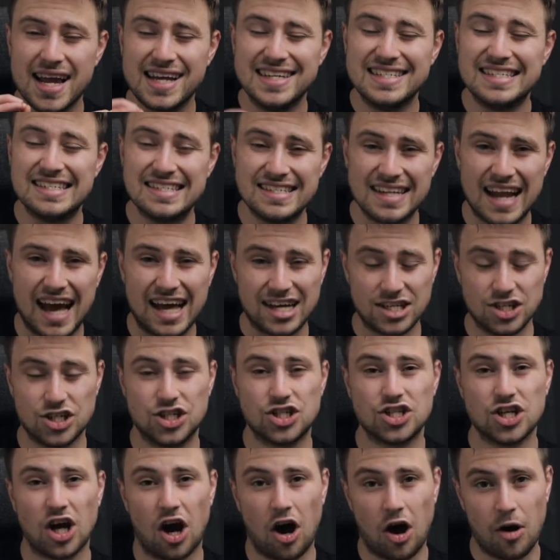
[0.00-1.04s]
isn't as
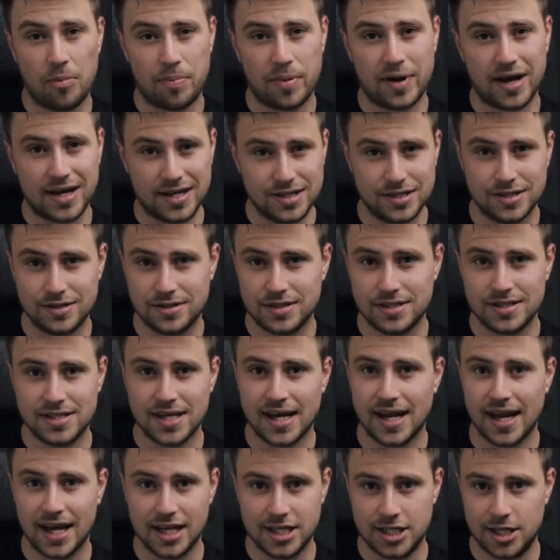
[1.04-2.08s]
sharp as
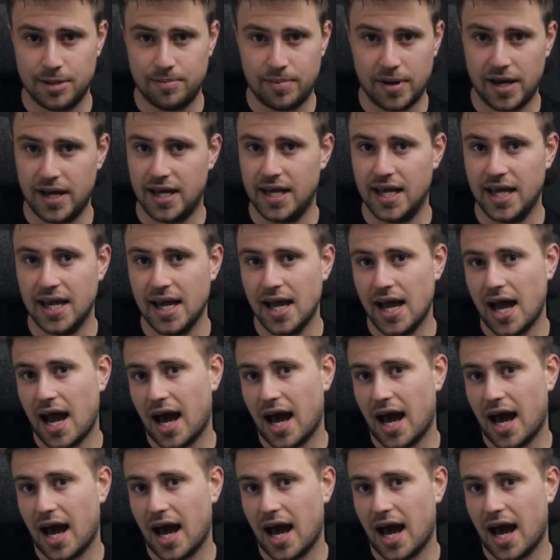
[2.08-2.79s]
1080p.